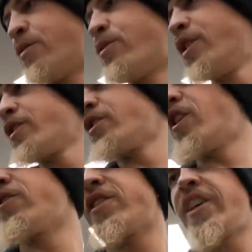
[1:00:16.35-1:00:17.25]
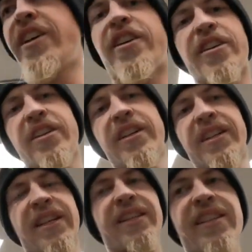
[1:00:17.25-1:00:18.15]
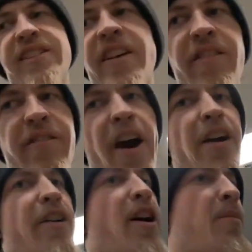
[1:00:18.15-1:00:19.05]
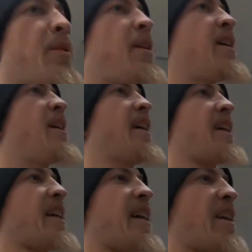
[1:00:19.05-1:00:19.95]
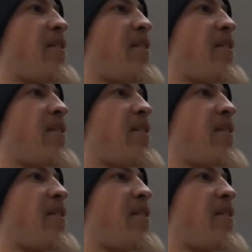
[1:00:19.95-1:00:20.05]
real close here. Get this thing fired up and get it